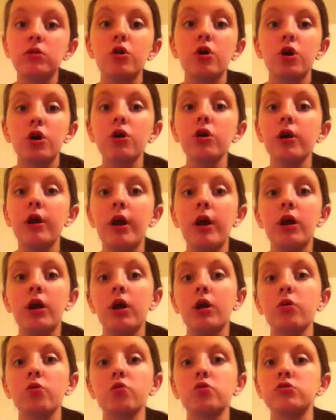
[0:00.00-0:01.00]
her
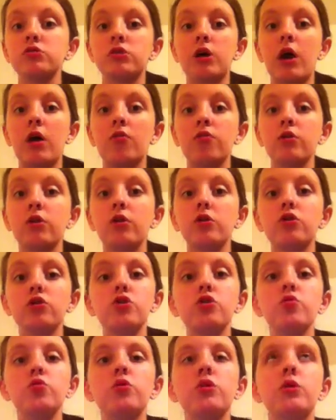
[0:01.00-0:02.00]
hair was not real.
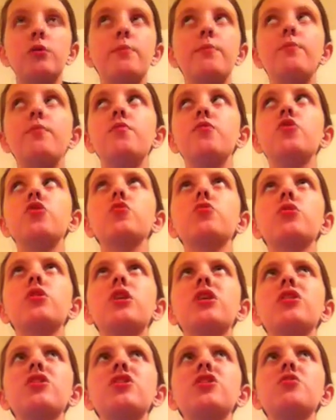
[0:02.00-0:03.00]
You
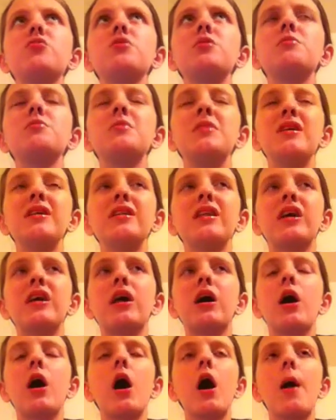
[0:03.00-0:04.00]
thought that you would meet,
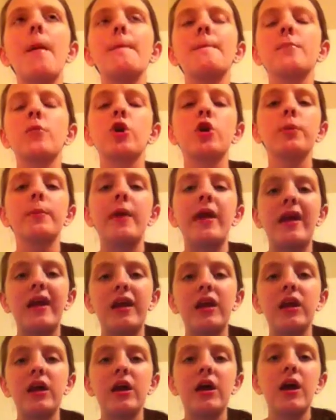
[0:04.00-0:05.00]
like, a
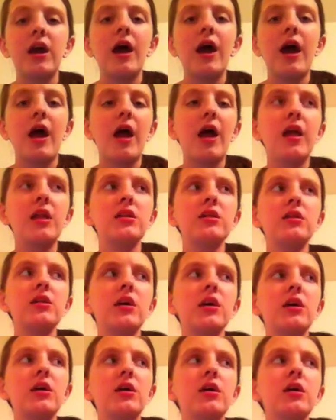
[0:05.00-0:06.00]
mermaid and
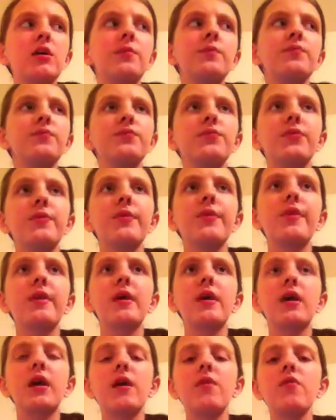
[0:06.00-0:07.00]

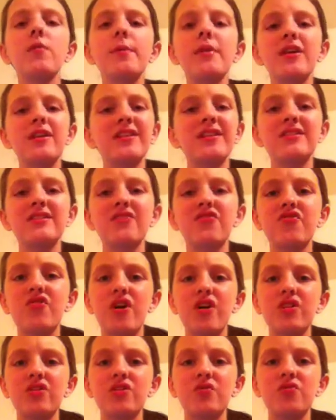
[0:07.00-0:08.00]
everybody likes to
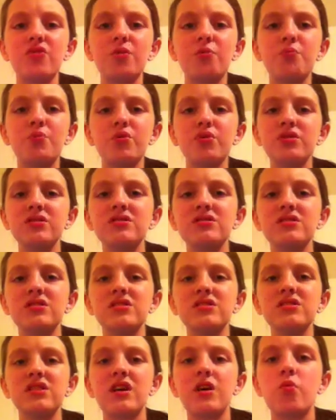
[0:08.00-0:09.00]
fall in love with a
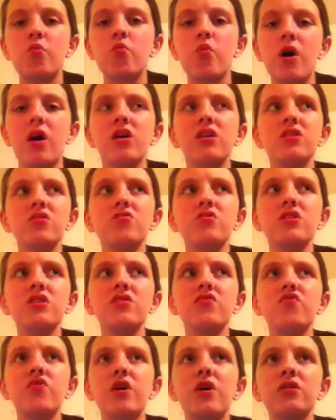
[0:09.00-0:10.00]
princess. Like, why do you need
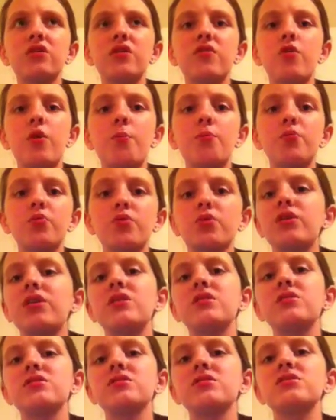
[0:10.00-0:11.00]
to fall in love with a
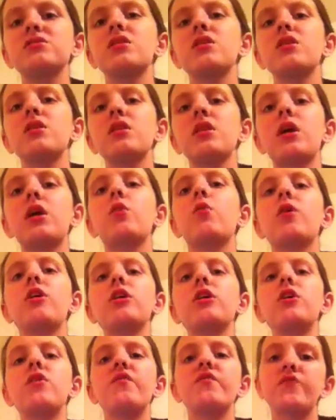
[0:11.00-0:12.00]
prince? Like, why
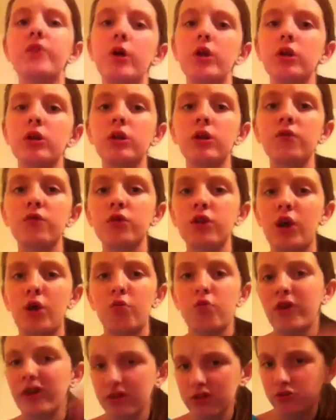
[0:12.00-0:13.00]
can't you fall in love with like a
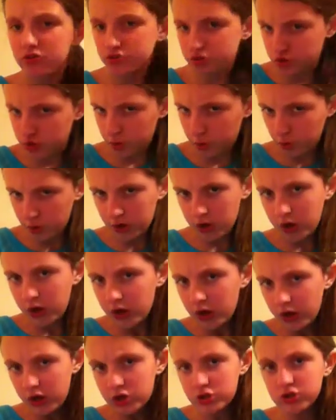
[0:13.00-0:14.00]
regular dude
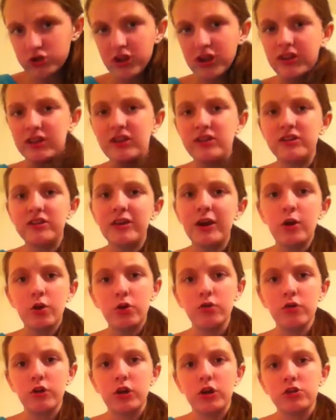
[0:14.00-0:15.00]
and just like get
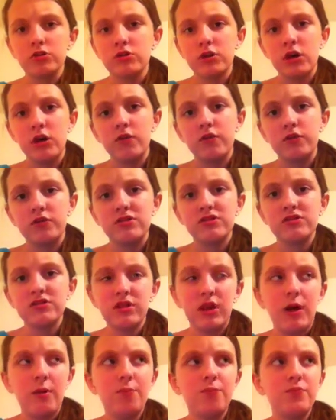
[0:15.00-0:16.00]
over yourself and
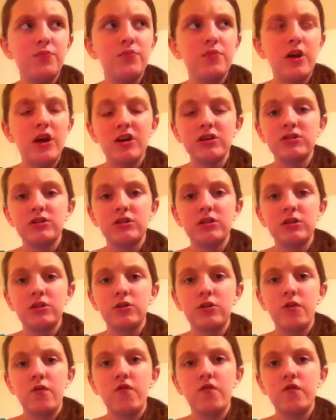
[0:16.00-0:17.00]
stop acting like
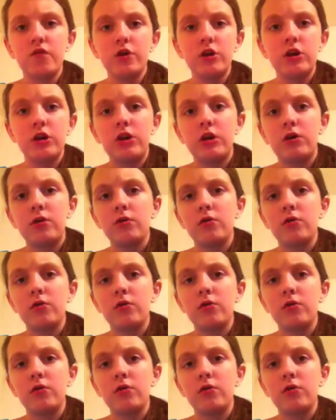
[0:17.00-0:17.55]
you're freaking